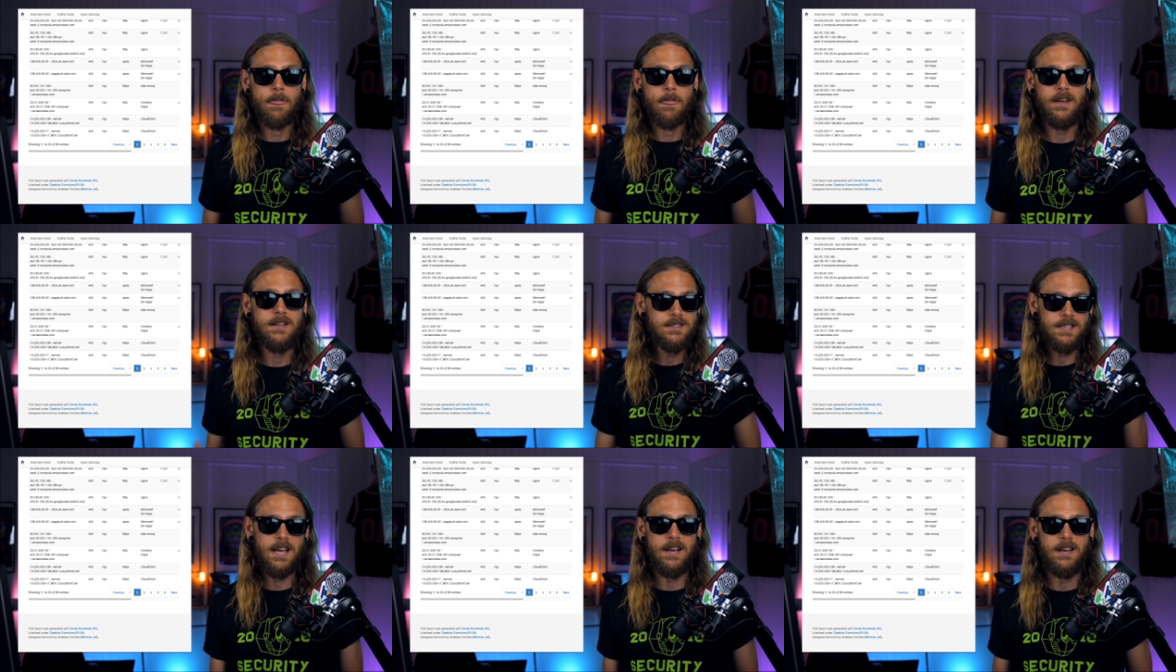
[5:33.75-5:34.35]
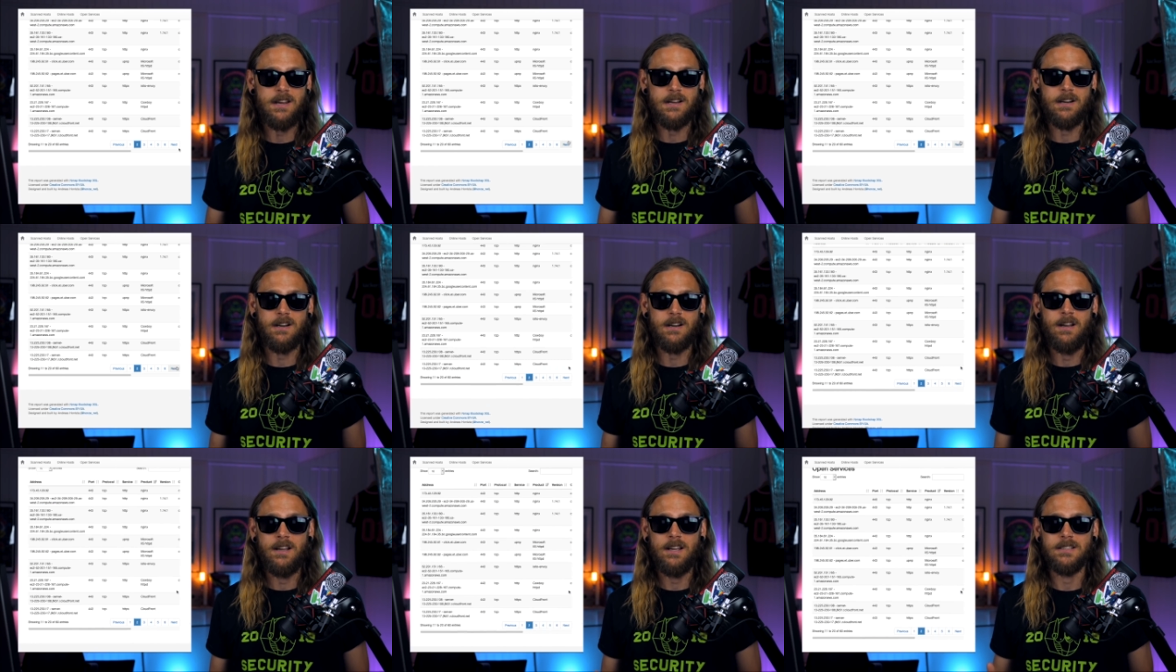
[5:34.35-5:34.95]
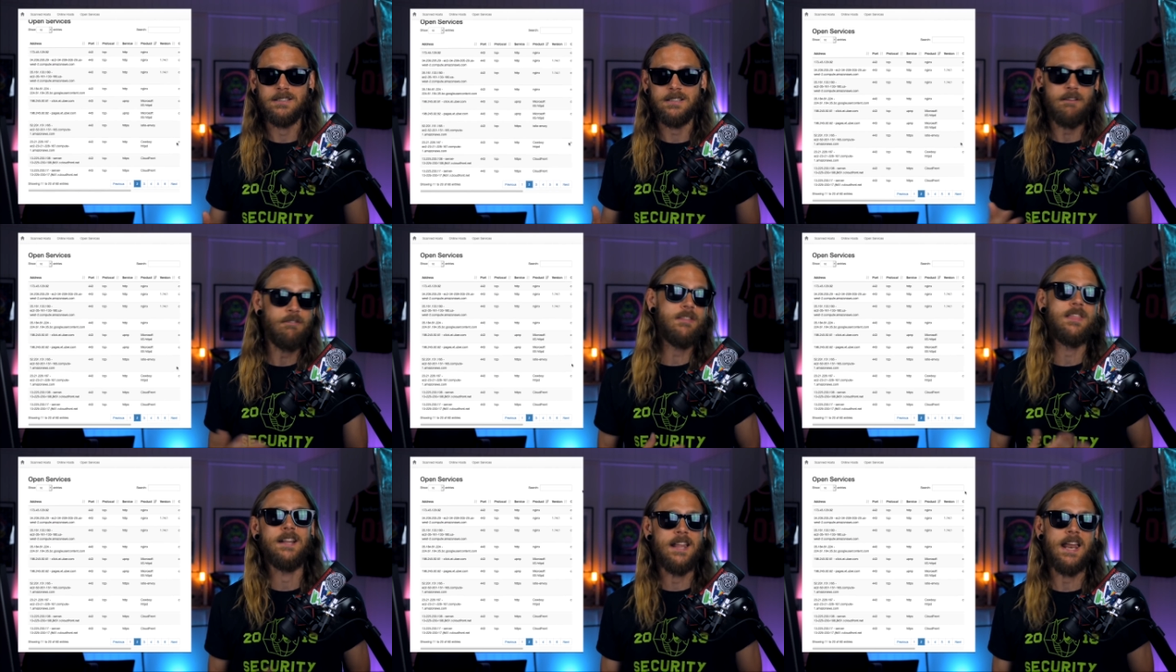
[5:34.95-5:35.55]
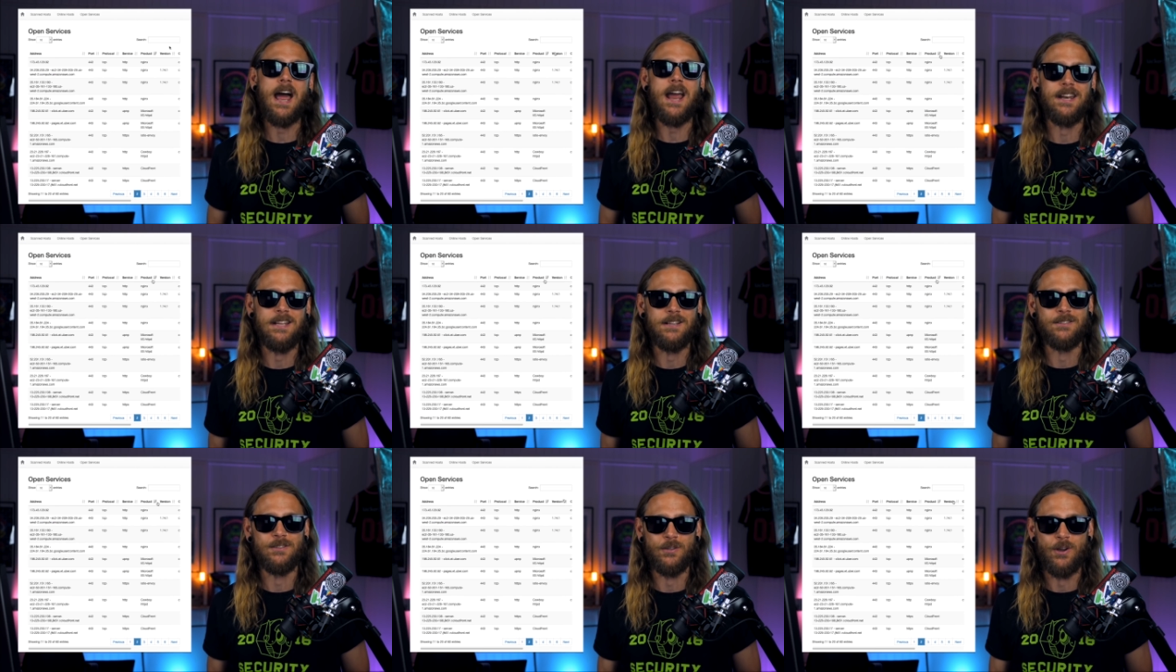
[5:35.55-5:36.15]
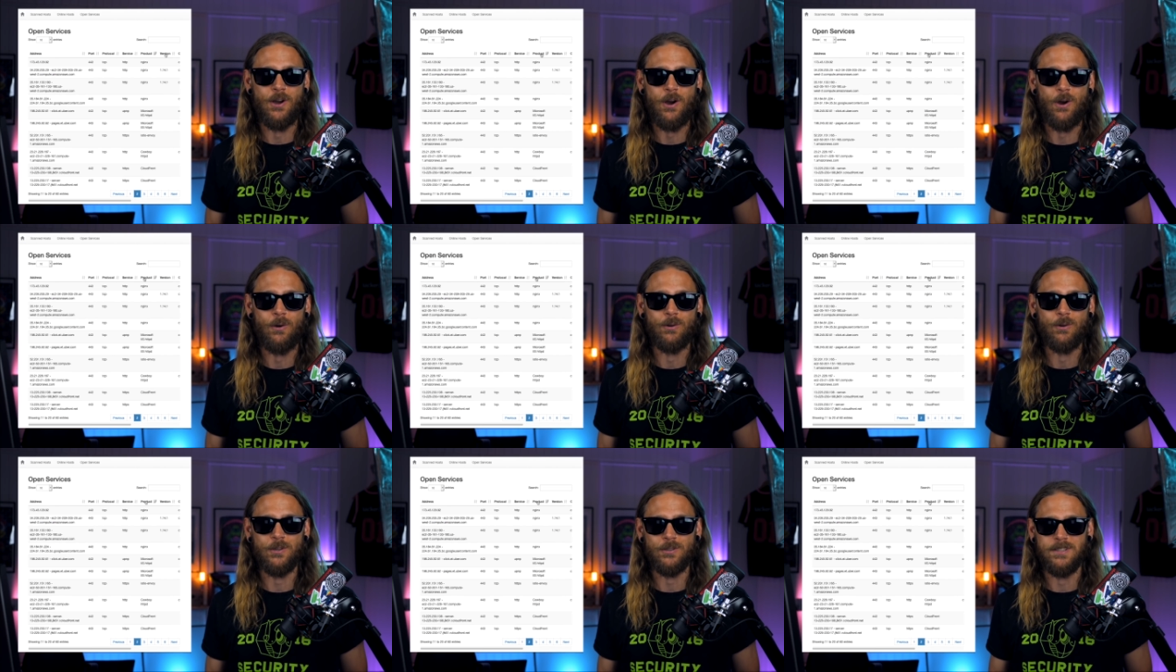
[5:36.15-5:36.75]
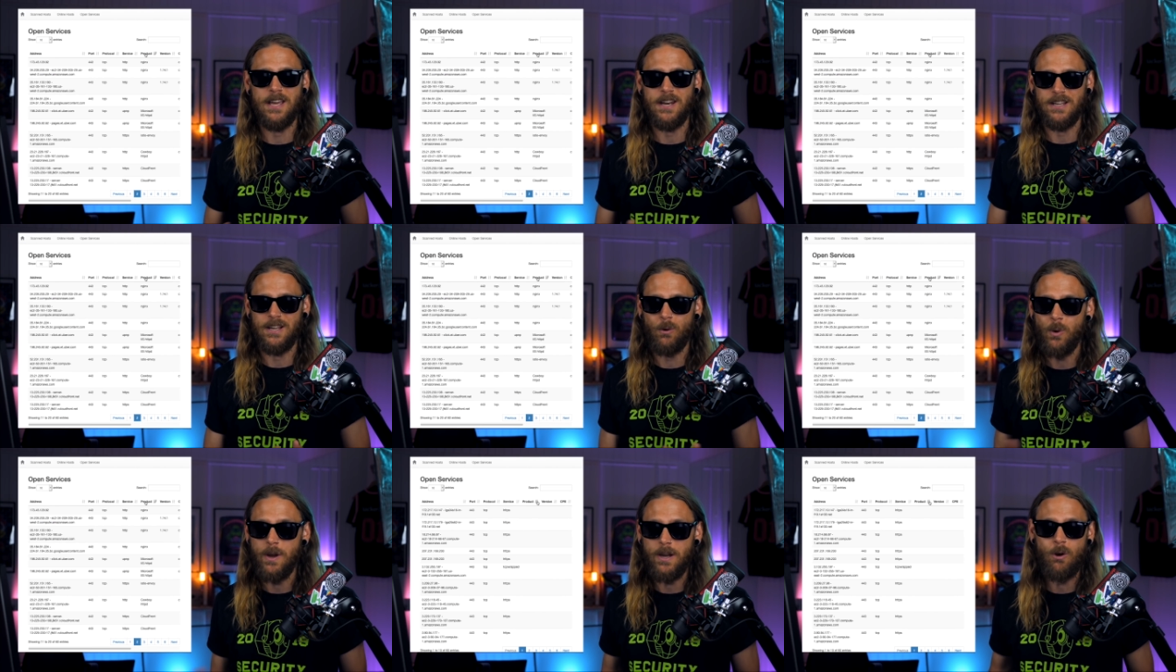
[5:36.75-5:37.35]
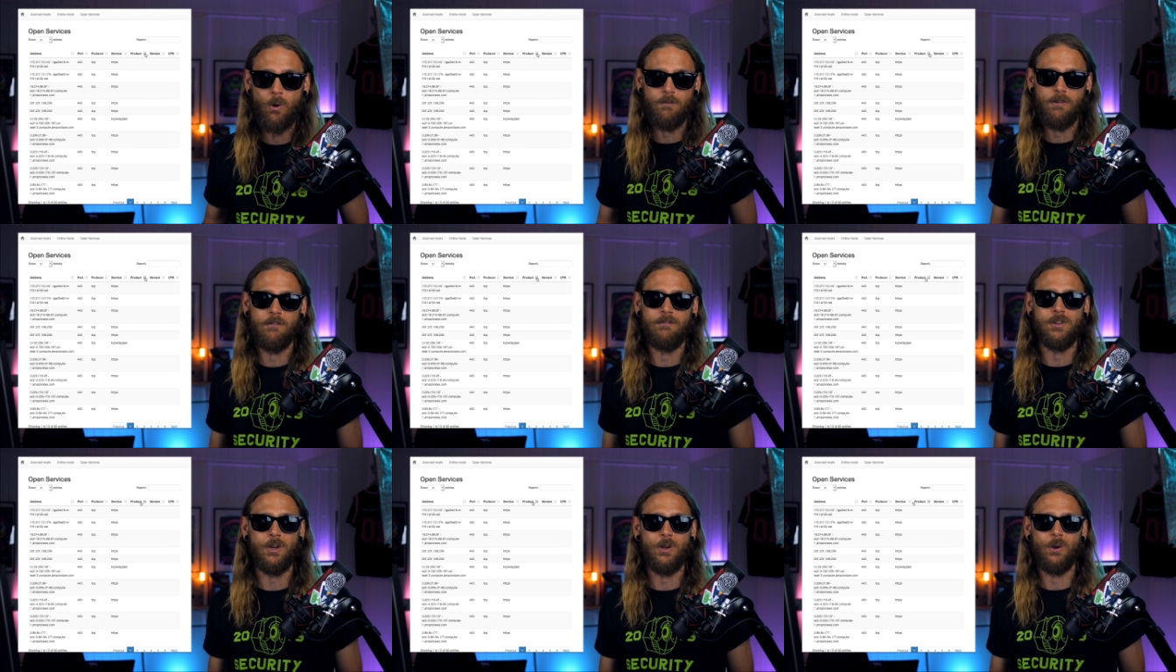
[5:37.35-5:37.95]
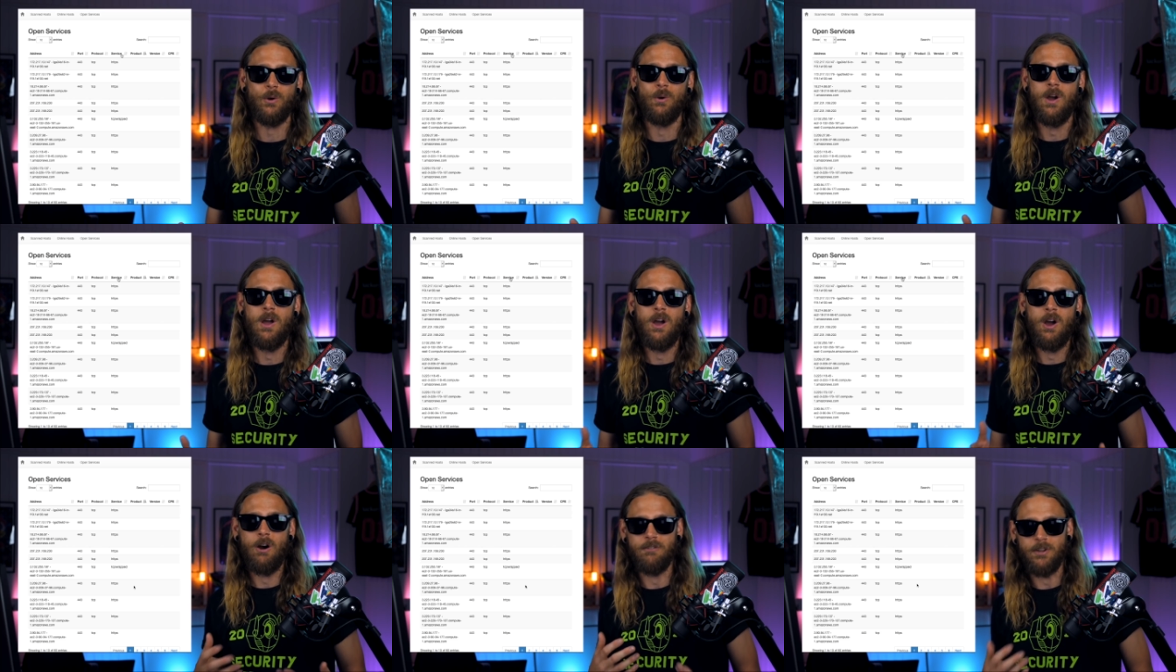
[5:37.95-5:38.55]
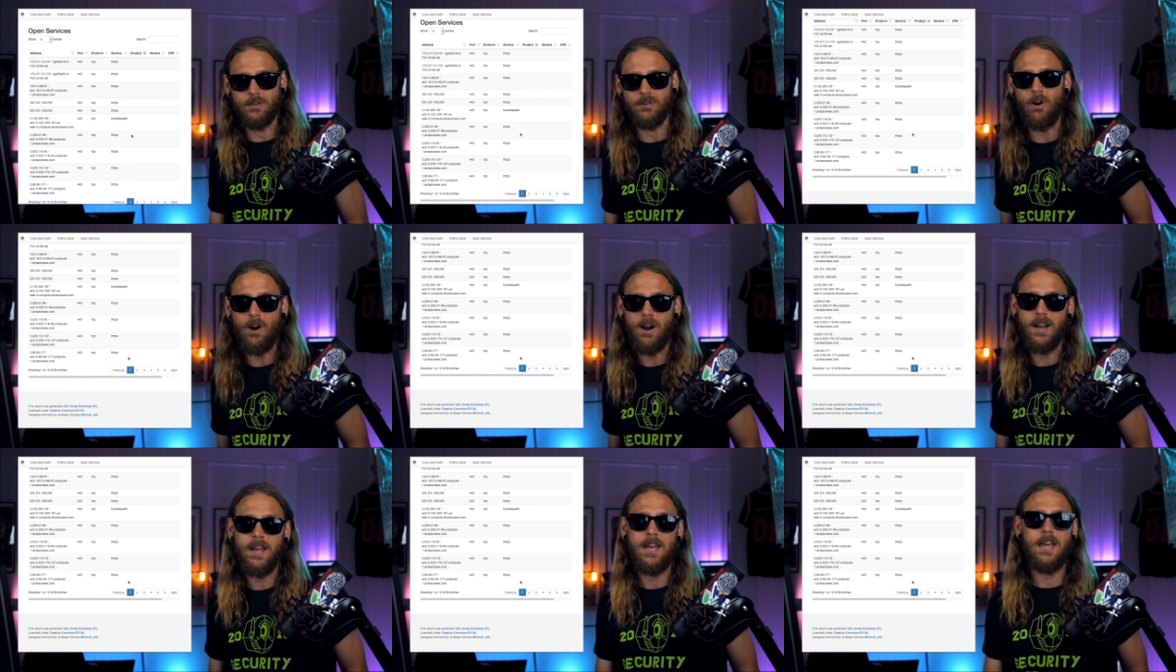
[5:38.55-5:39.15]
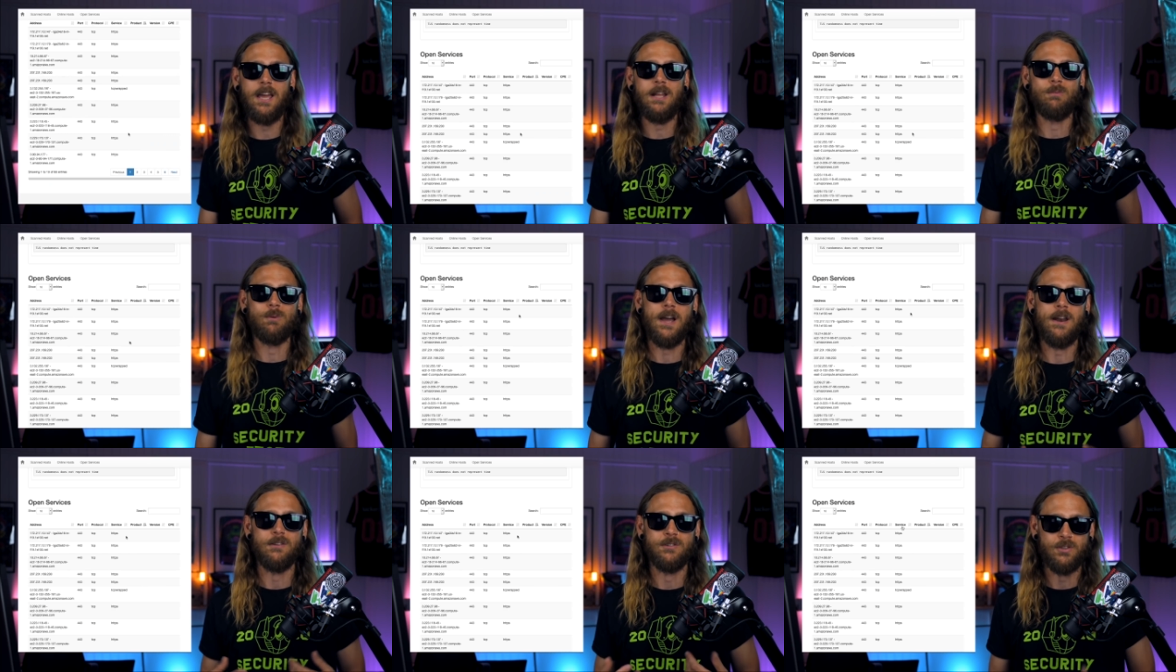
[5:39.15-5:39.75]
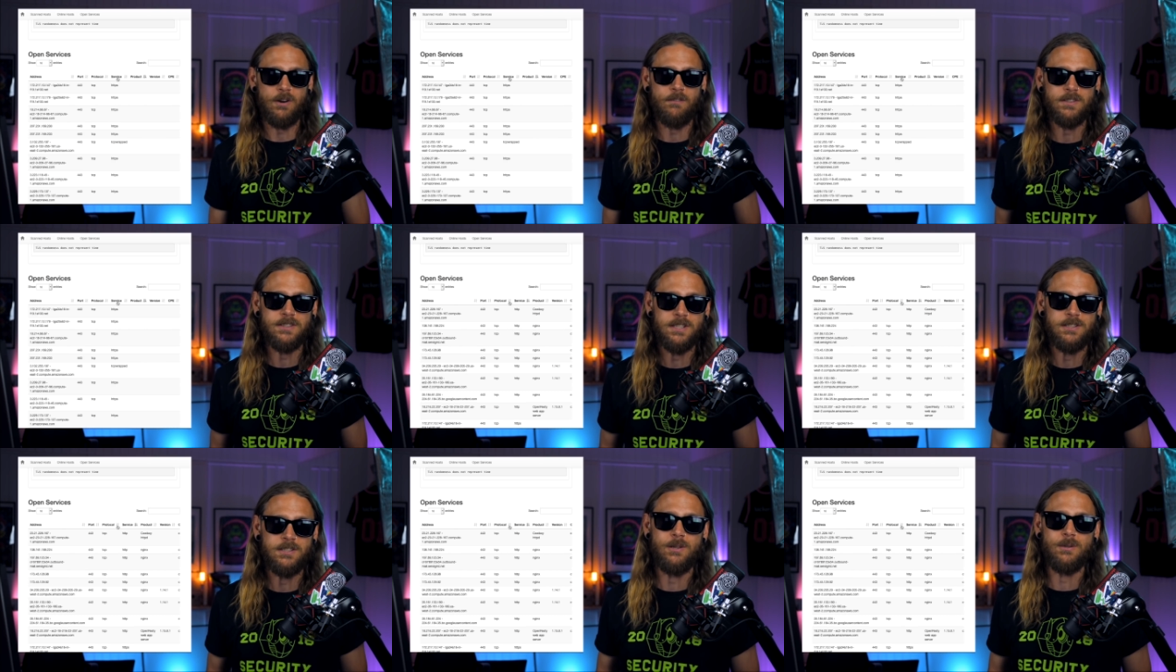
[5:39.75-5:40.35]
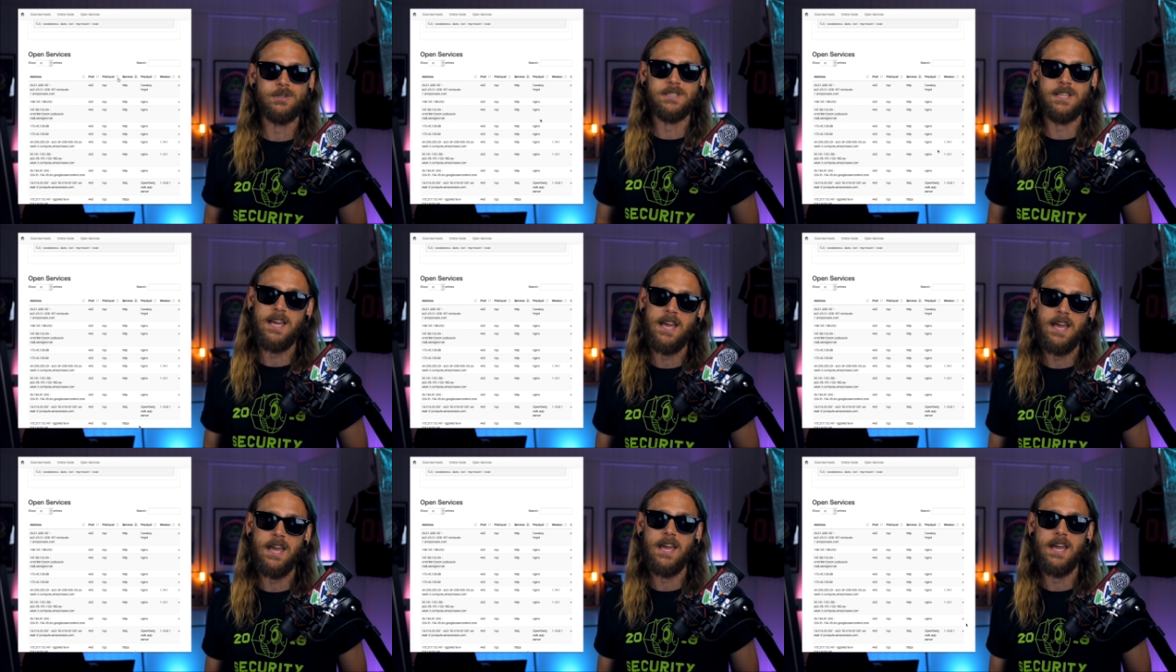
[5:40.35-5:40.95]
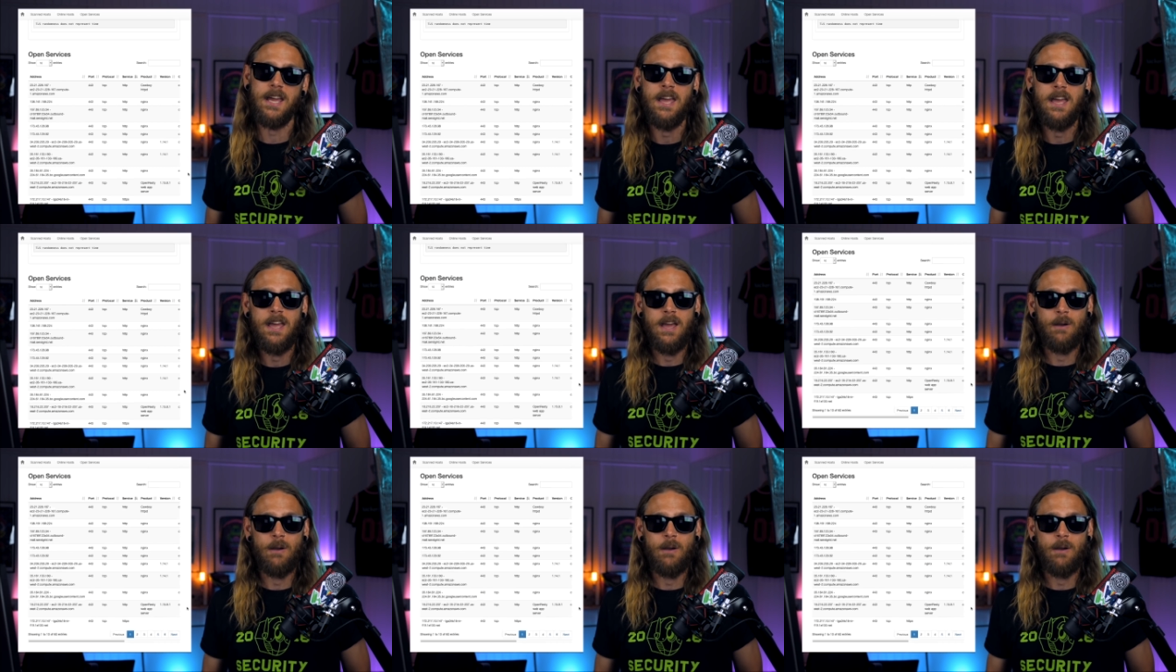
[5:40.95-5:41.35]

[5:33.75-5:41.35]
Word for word: And inside here is everything that I need to know to just get a quick overview of the target, what kind of service it's using,